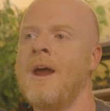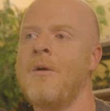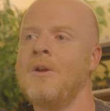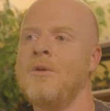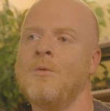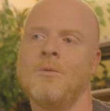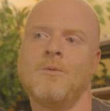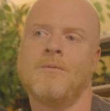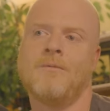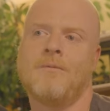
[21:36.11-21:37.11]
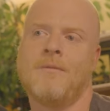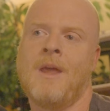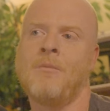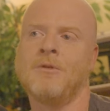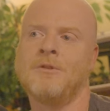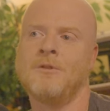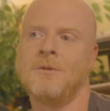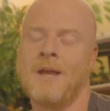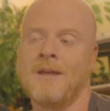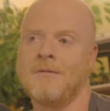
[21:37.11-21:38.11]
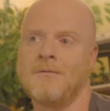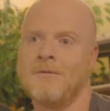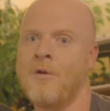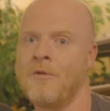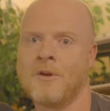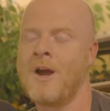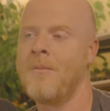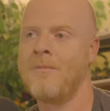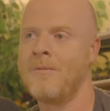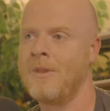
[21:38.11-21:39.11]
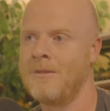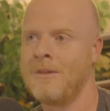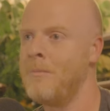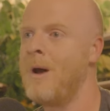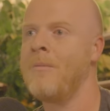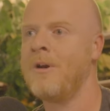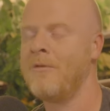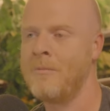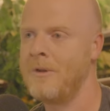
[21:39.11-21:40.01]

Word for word: How are you able to like overcome the, the bummer of a,